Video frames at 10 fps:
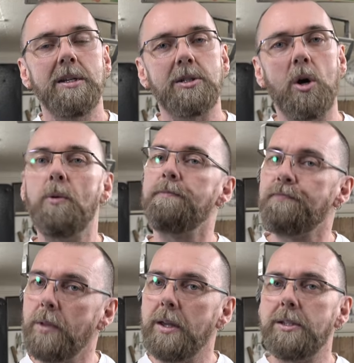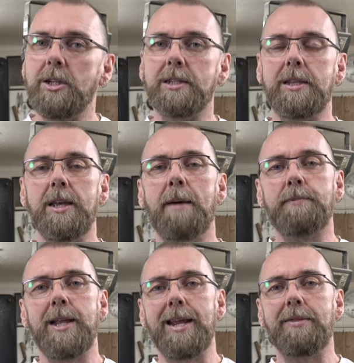So just the
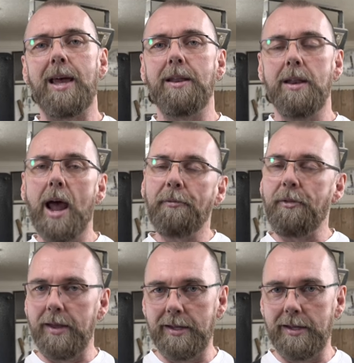update that nothing